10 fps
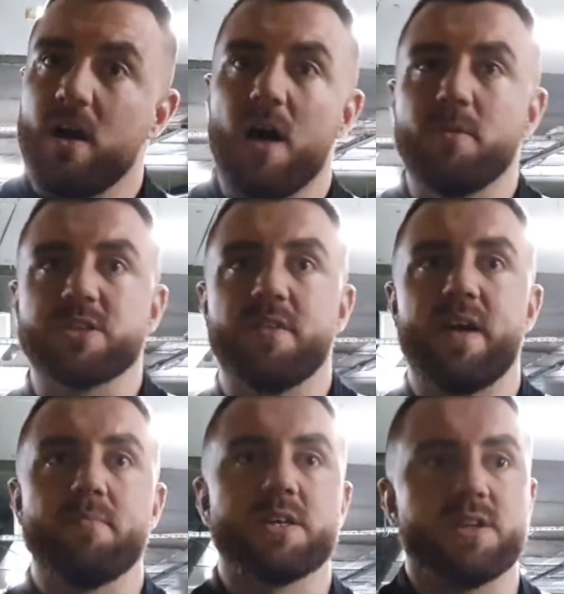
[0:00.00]
almost
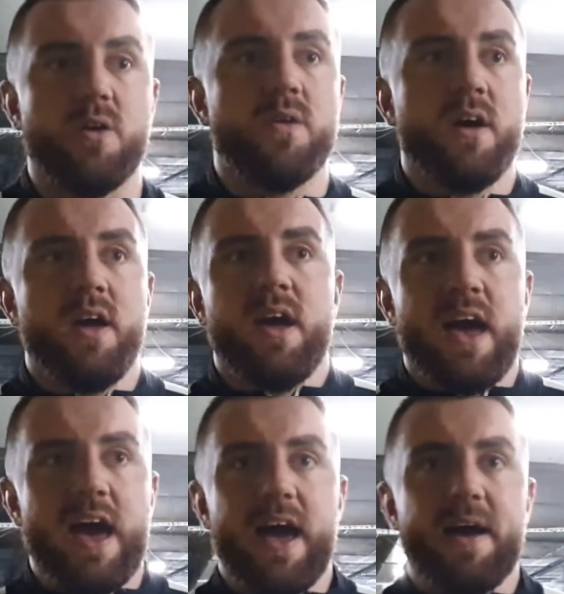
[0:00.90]
November. So
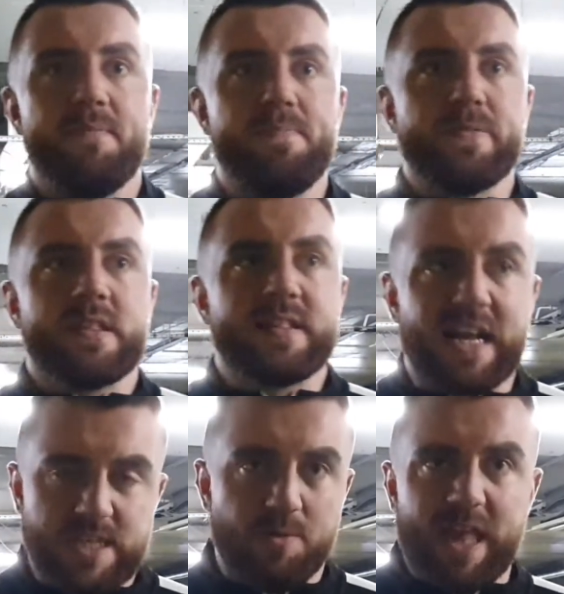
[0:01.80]

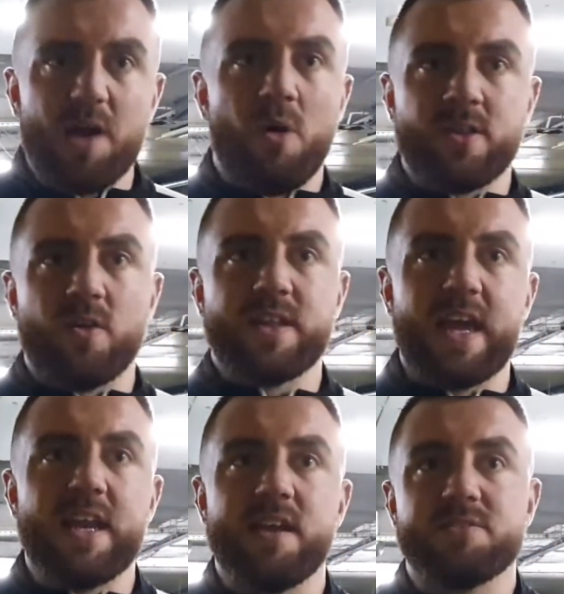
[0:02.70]
that's not what they want,
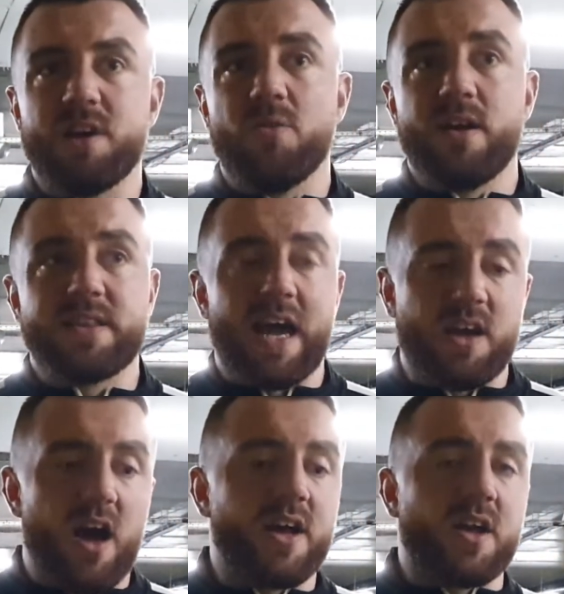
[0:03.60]
ideally. So thank
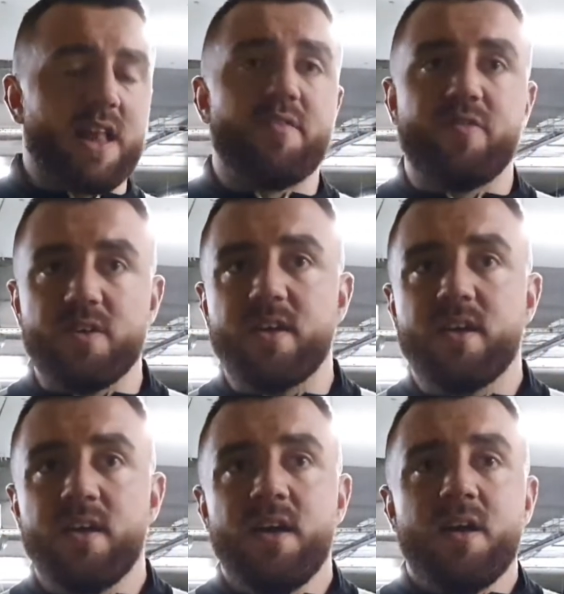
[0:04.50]
God I got that
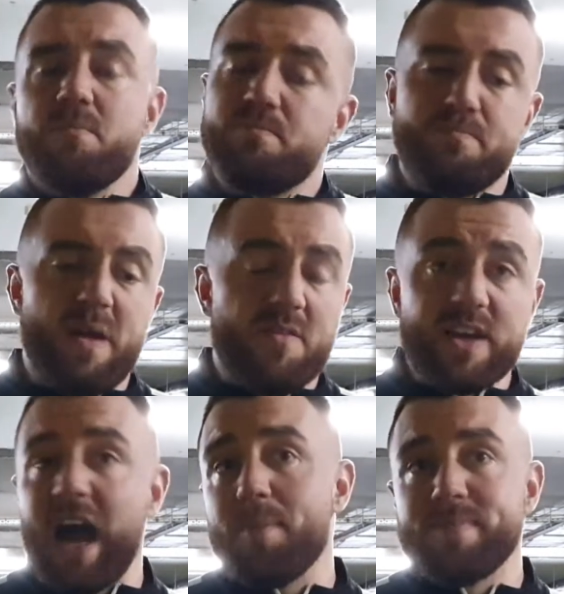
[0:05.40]
fight. Bit of a
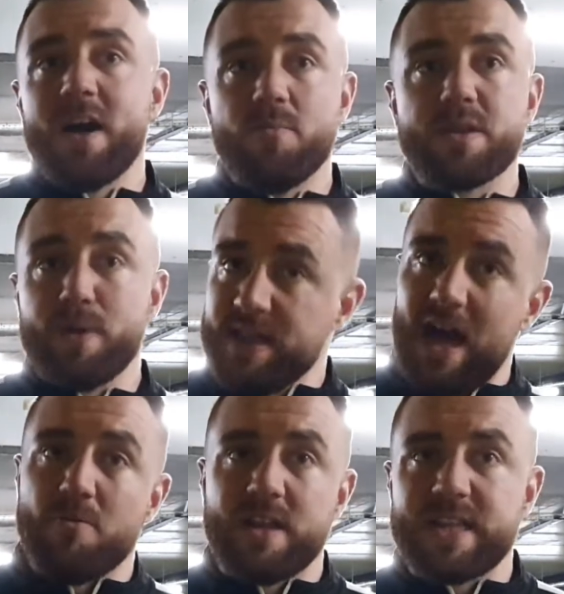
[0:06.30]
gap now between
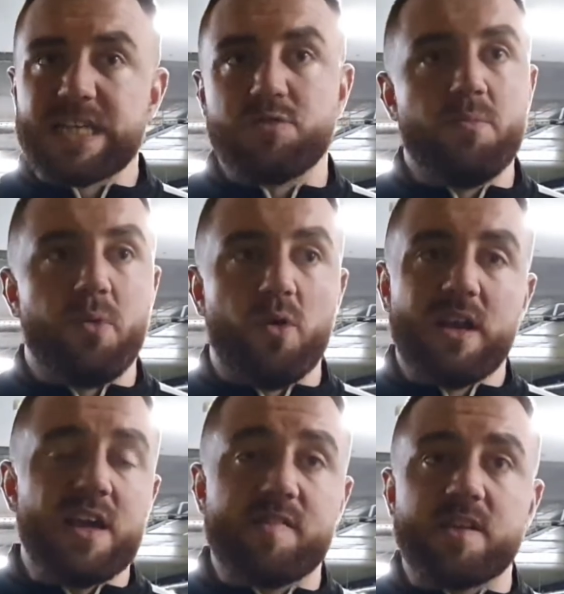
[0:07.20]
that one and this one, but at
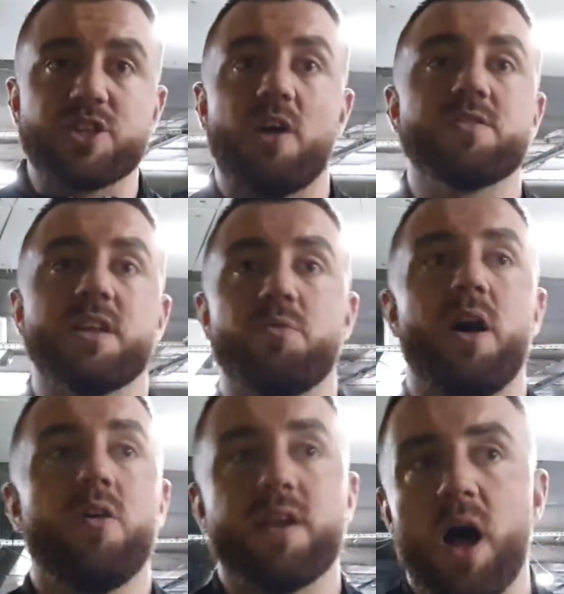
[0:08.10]
least the show's on the
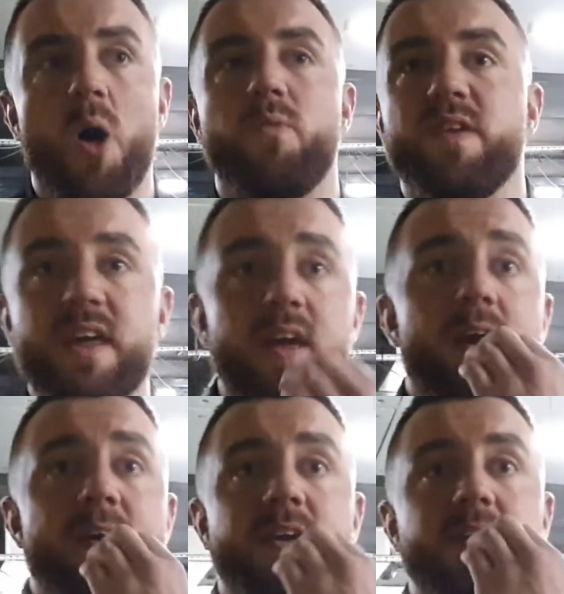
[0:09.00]
road, and hopefully,
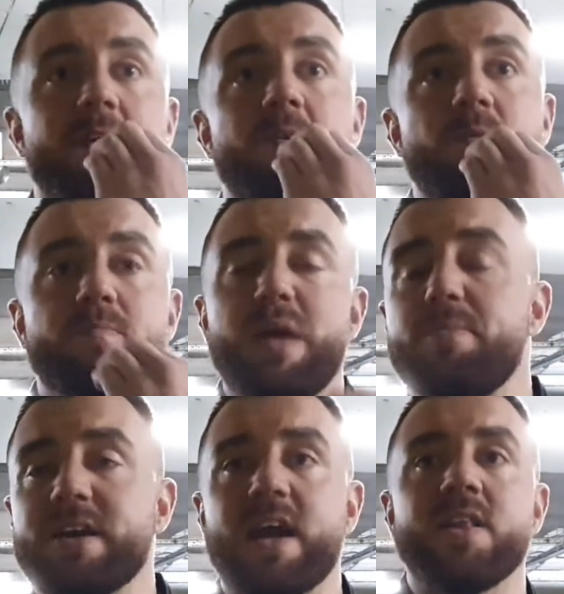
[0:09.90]
you know,
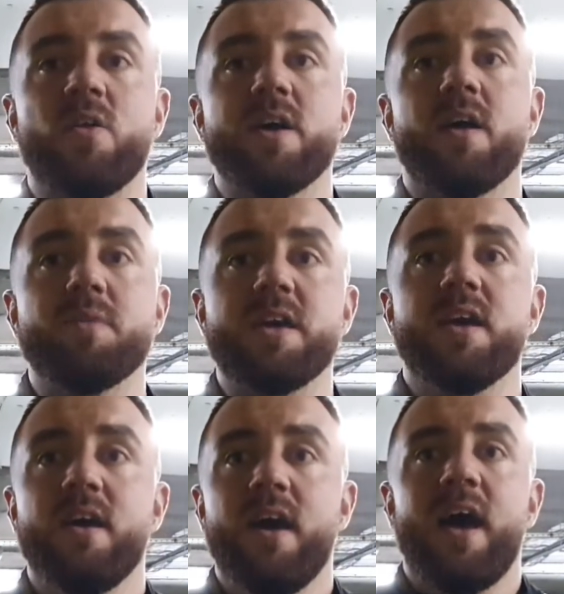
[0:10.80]
people get an eye on me.
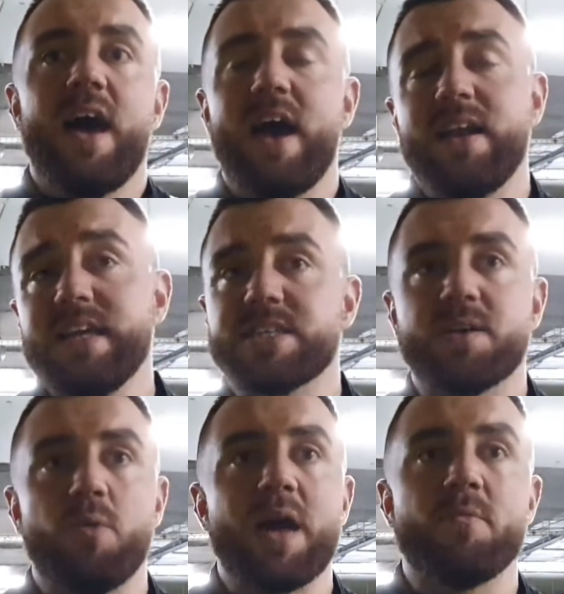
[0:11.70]
At least
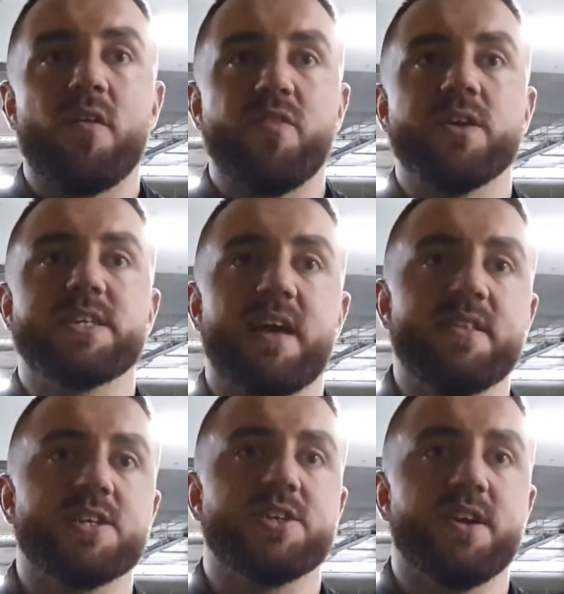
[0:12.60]
to way more fights than
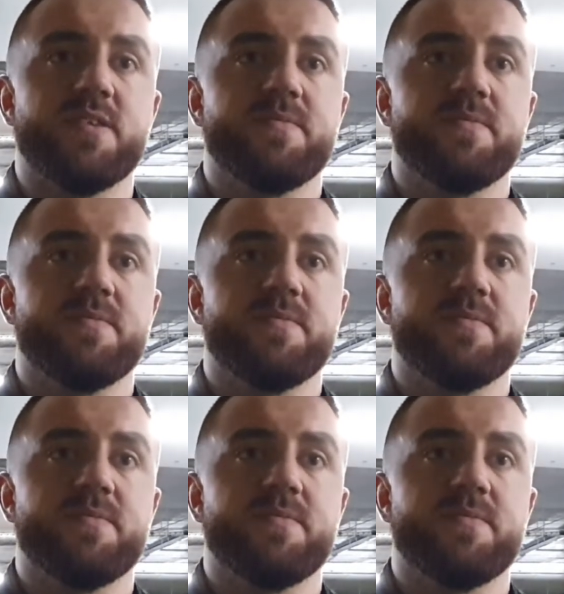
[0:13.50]
this year.